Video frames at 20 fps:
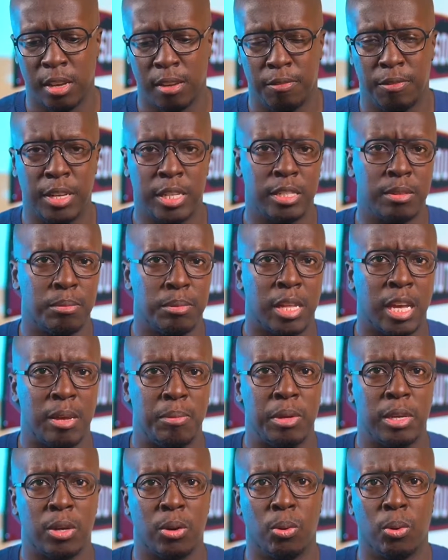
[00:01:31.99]
victim
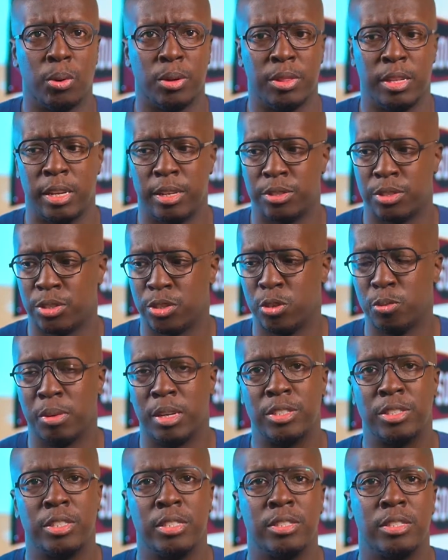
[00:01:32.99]
blaming or there's too
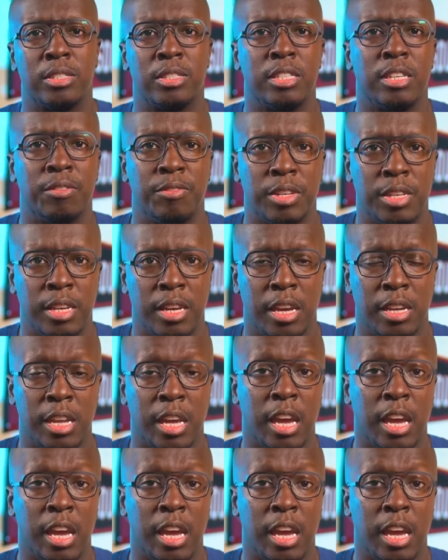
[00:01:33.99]
much sensitivity and